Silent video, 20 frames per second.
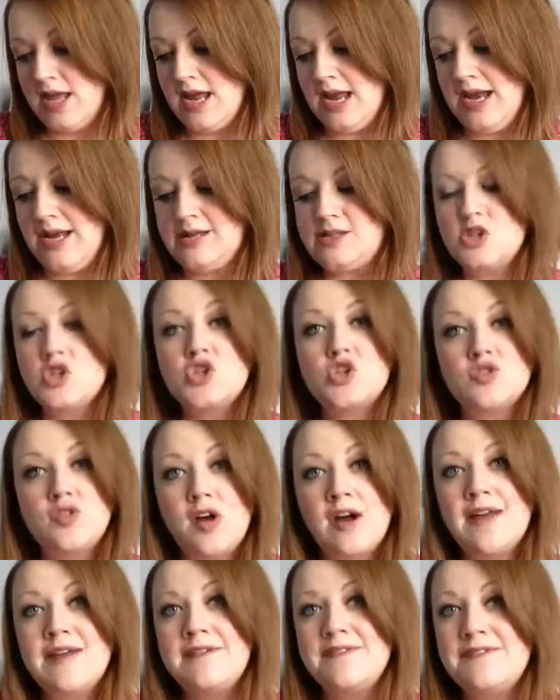And it's a
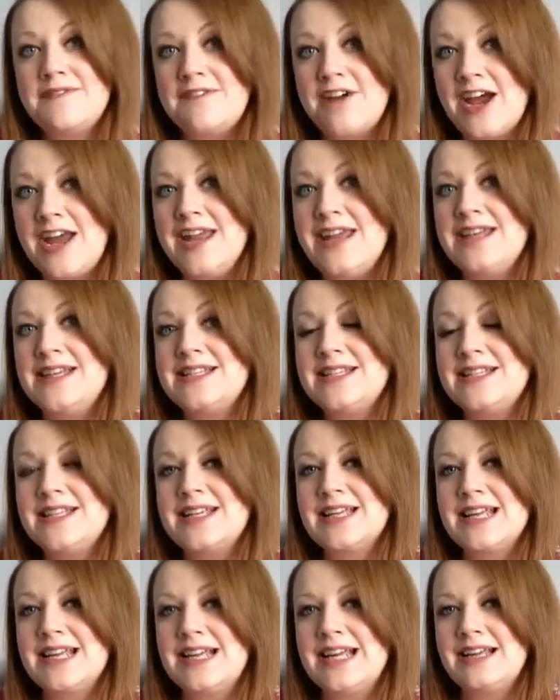tri-phase,
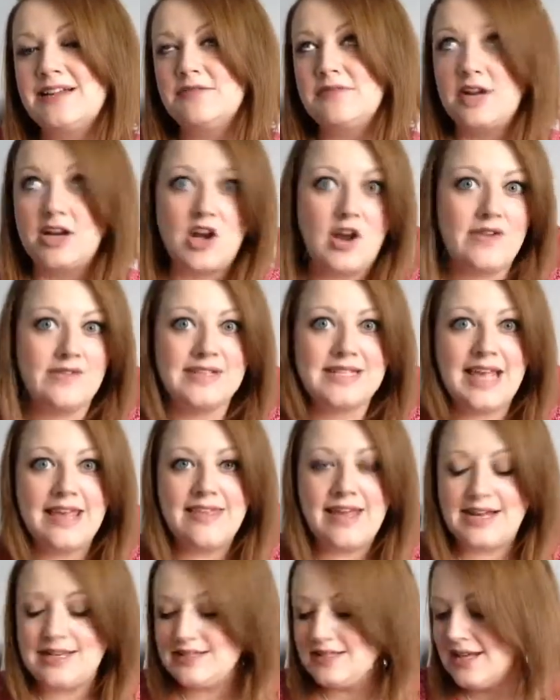I can't even say
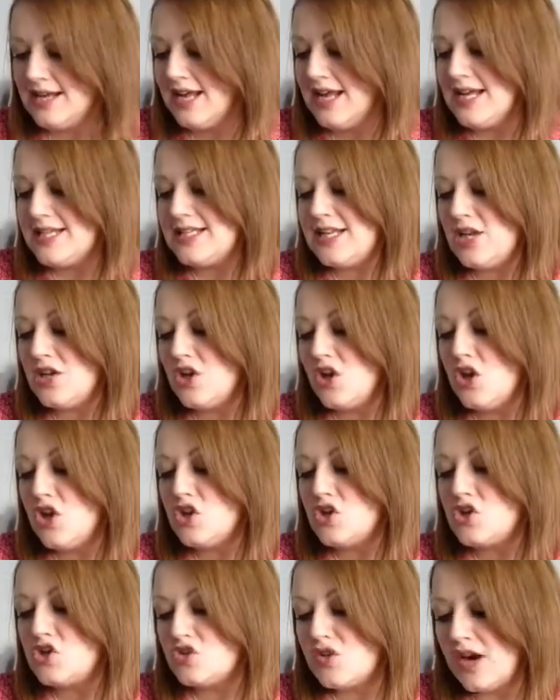that. It's a
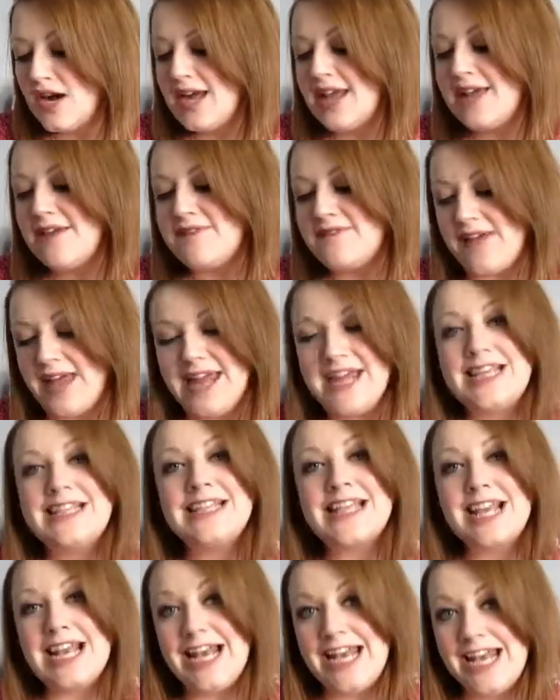tri-phase
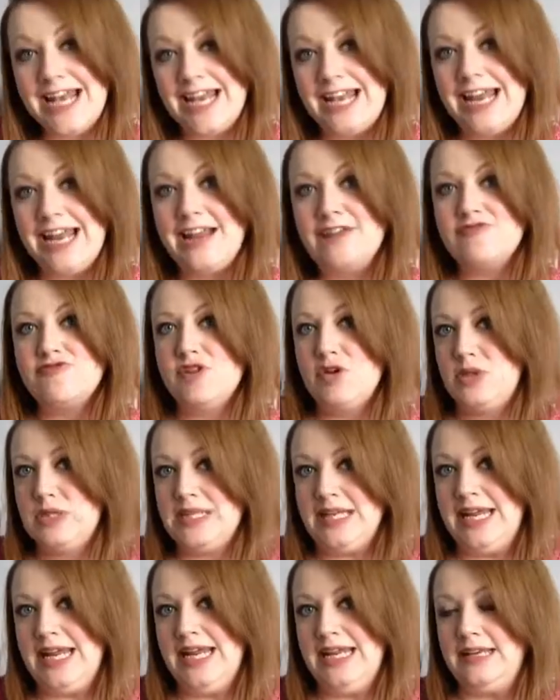cleaning
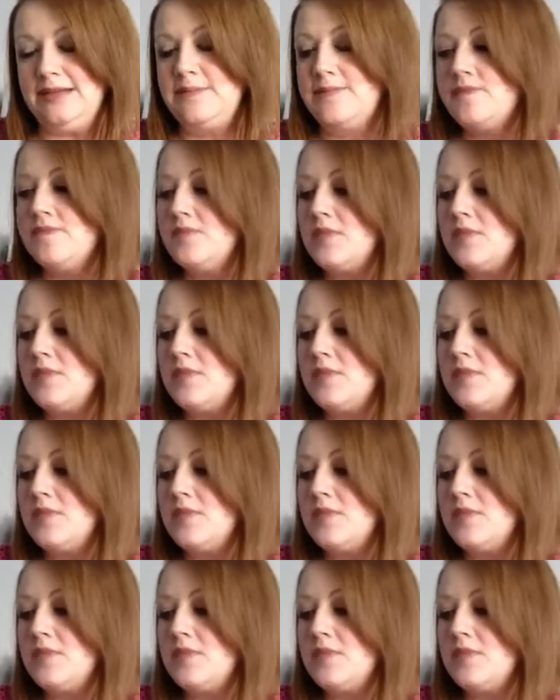routine.